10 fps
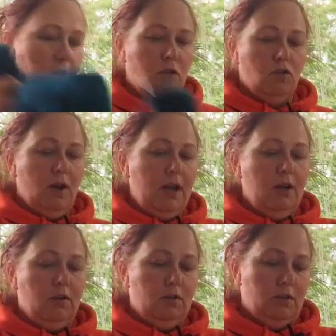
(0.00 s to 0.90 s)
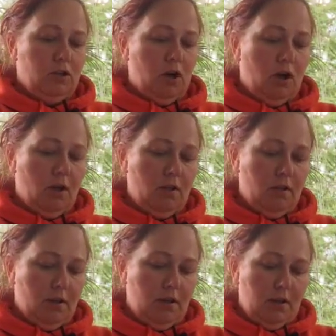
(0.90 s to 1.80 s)
triangles shawl
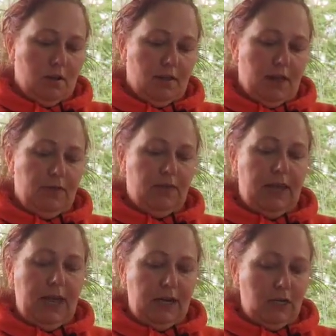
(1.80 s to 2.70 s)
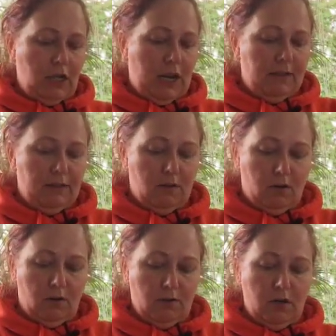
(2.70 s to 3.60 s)
that the Caddy Jacks
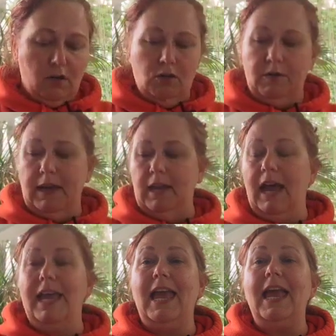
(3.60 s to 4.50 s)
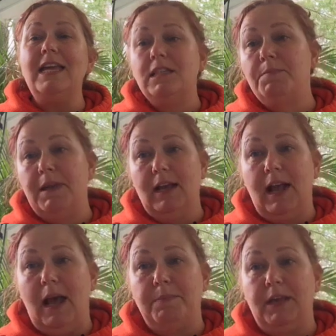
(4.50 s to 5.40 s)
girls are doing. I hate to be a
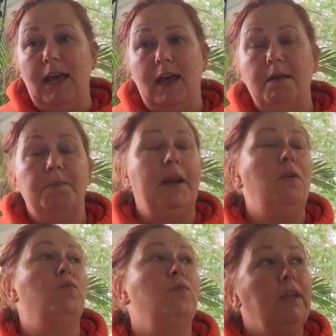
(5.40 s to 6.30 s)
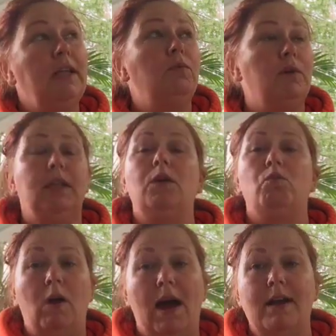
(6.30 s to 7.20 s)
copycat, but I really, really
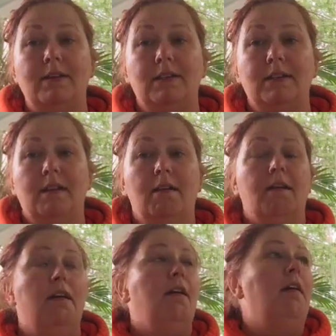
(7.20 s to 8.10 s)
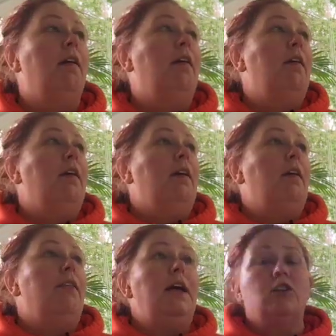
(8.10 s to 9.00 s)
want
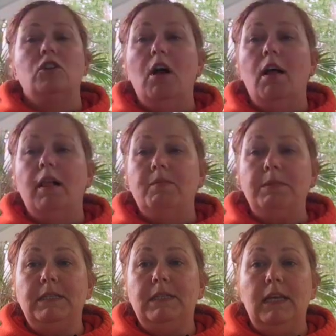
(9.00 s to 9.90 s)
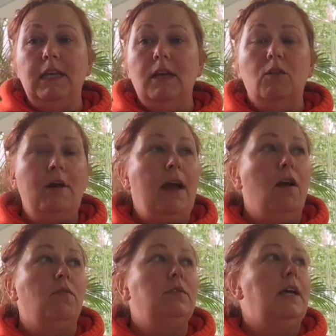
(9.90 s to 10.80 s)
that shawl. I've been seeing it
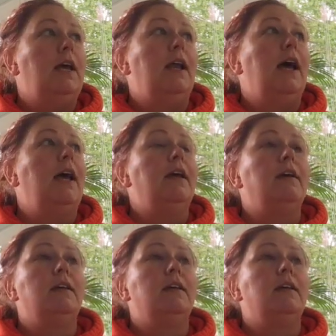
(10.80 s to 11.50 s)
around, and I